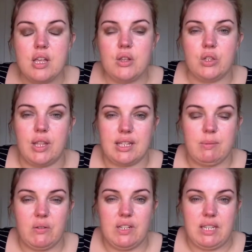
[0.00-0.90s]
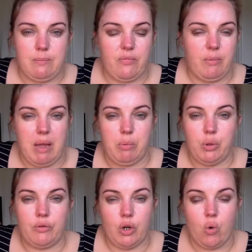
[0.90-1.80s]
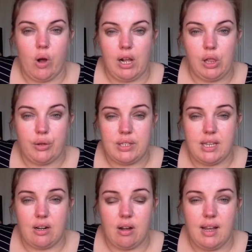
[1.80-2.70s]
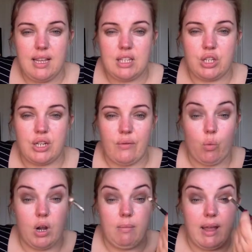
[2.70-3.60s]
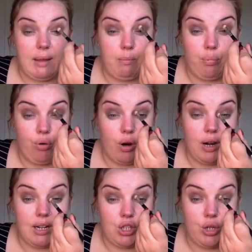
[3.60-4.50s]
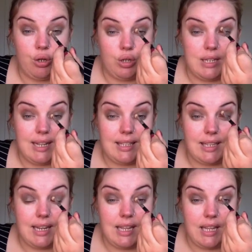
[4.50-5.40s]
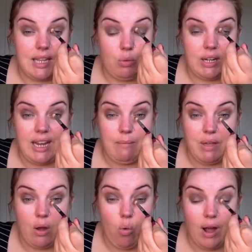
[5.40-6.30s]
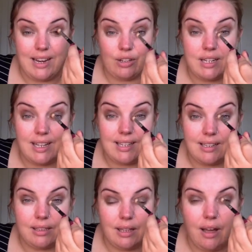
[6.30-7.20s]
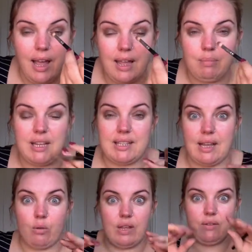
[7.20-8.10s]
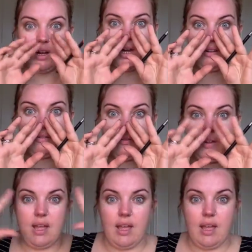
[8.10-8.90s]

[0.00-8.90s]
So that's a bit of a tip for people who have got quite close set eyes. You never want to make product too dense in here. You want to keep that quite iridescent and light, because that'll give it kind of